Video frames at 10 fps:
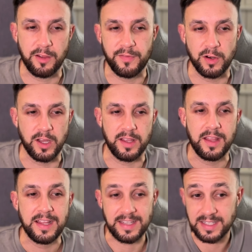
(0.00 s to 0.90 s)
I feel like
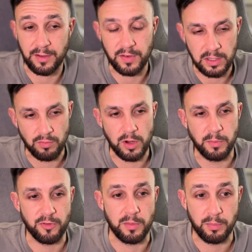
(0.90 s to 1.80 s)
there's definitely room
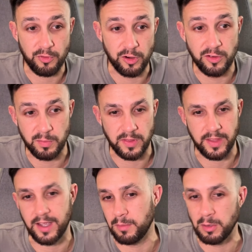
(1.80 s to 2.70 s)
for improvement
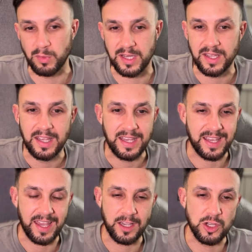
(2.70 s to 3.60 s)
there. I mean, we're
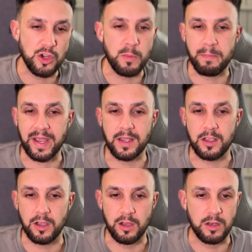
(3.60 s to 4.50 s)
getting a new
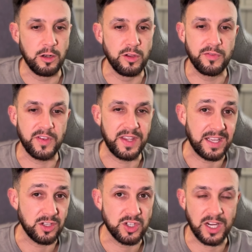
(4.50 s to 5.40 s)
manga Luffy
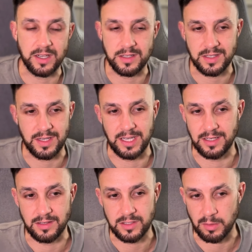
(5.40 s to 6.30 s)
and Shanks
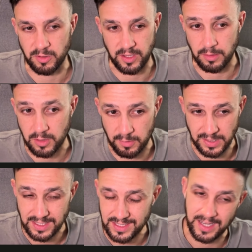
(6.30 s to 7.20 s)
in some of the
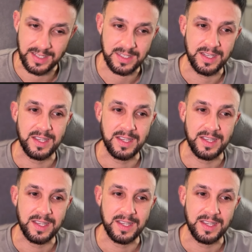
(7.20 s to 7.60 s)
upcoming sets.